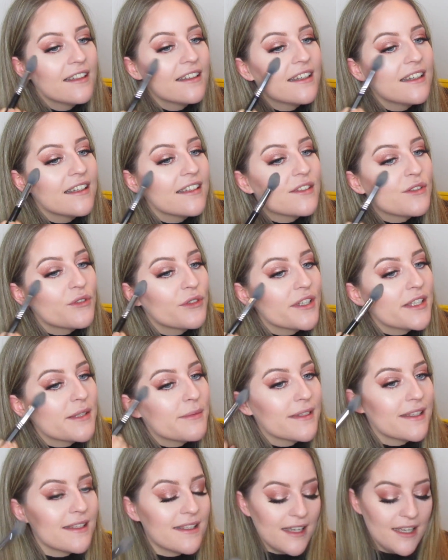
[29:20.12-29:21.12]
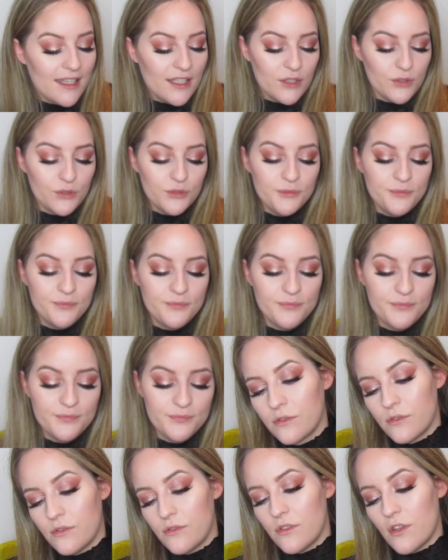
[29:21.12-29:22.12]
It is Christmas Day and all,
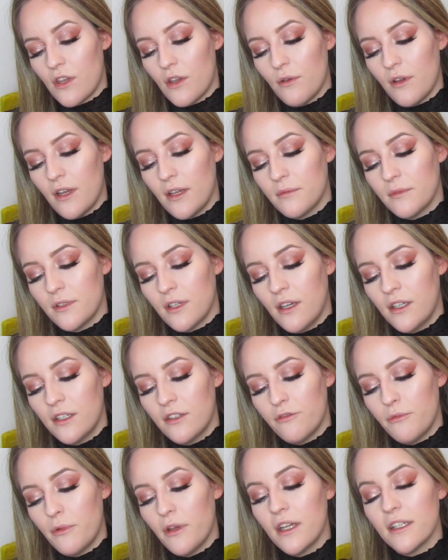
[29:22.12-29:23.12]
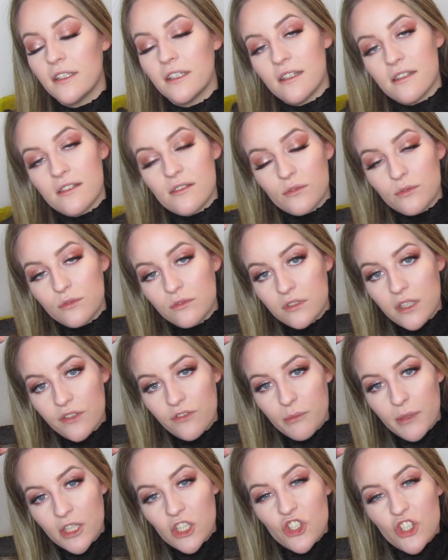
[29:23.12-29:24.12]
so I'm kind of putting this all
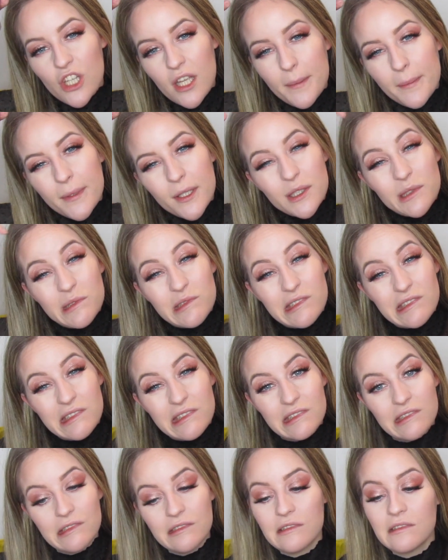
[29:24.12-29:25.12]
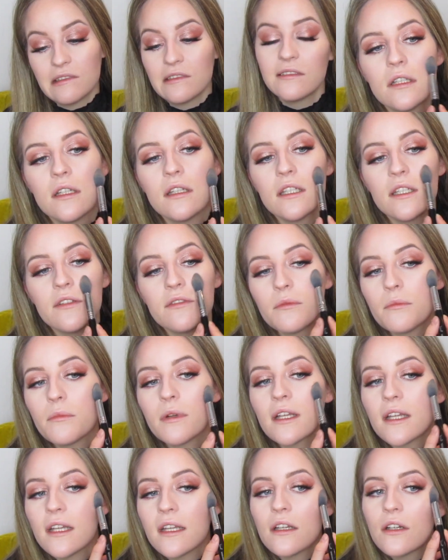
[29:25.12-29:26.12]
over my cheekbones and even
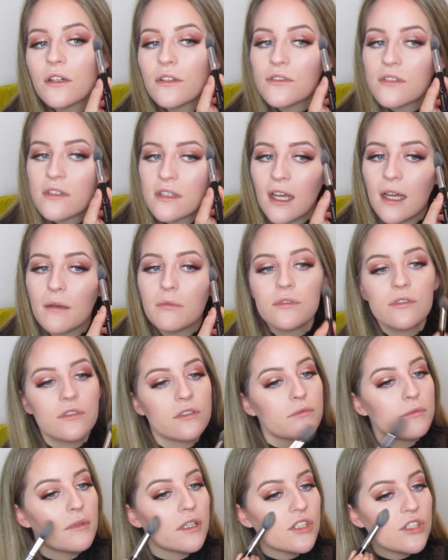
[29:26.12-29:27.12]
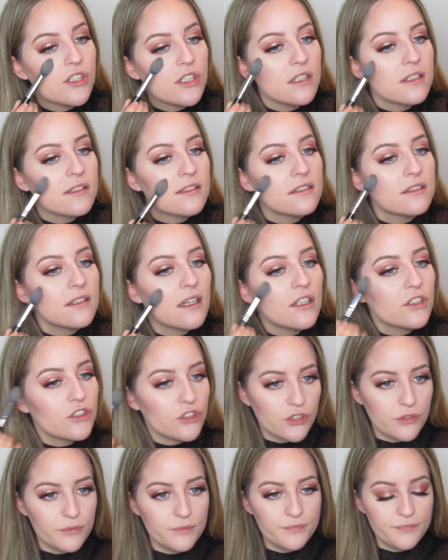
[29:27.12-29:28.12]
bringing onto the apples of my cheeks a
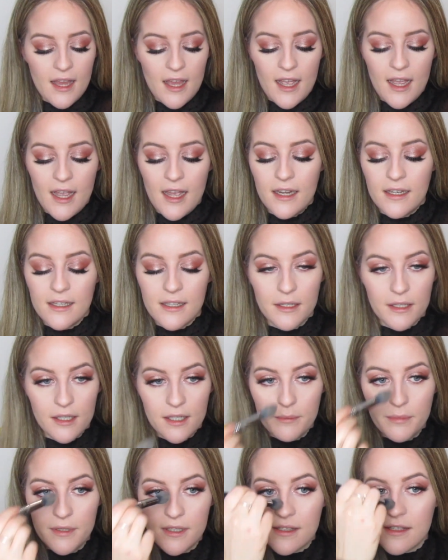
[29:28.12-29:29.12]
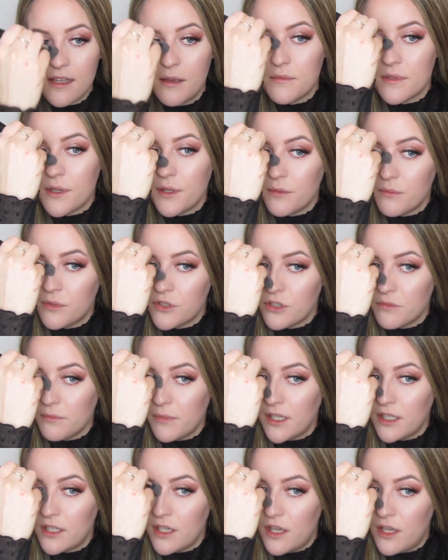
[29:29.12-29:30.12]
touch. And I'm going to put some down on
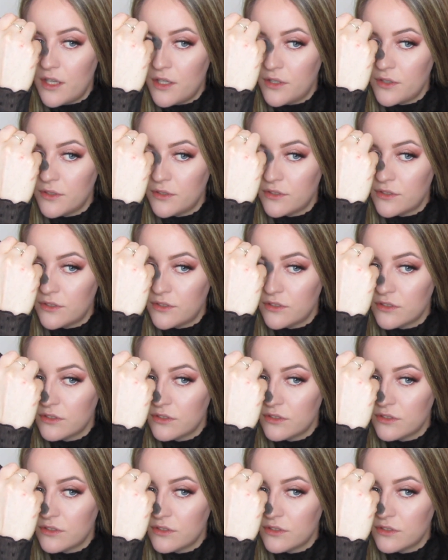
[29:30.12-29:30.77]
my nose.